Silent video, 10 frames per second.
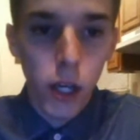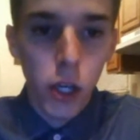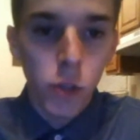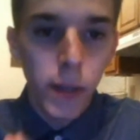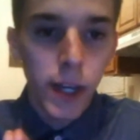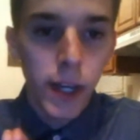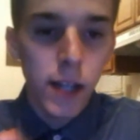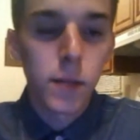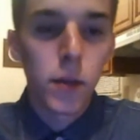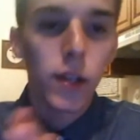You
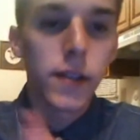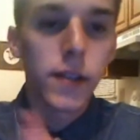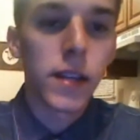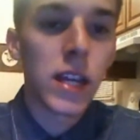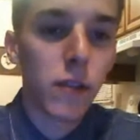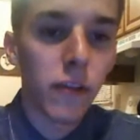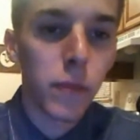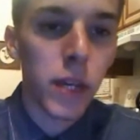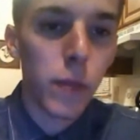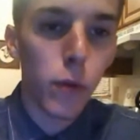begin to build a team
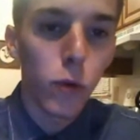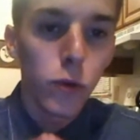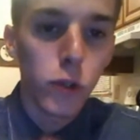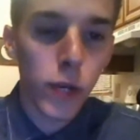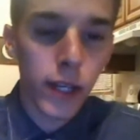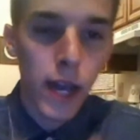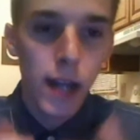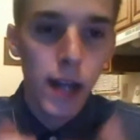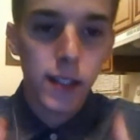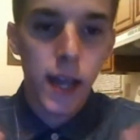of people doing
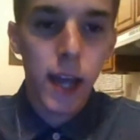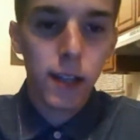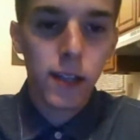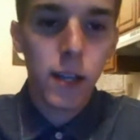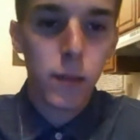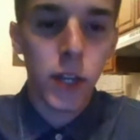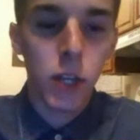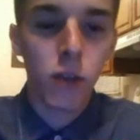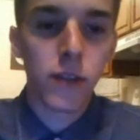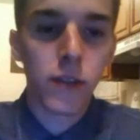that exact same
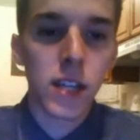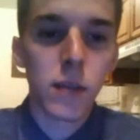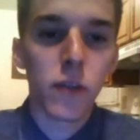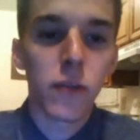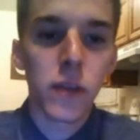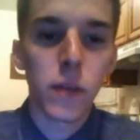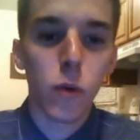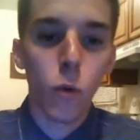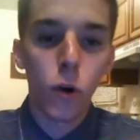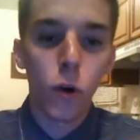thing. You have a team of
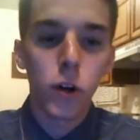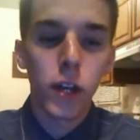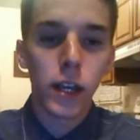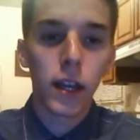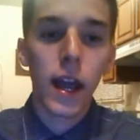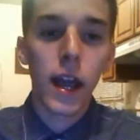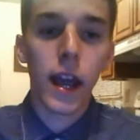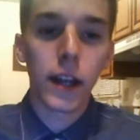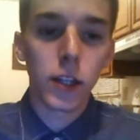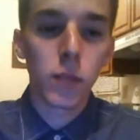people working
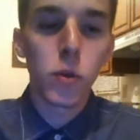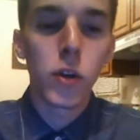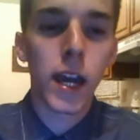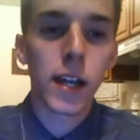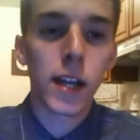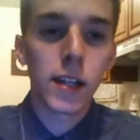and communicating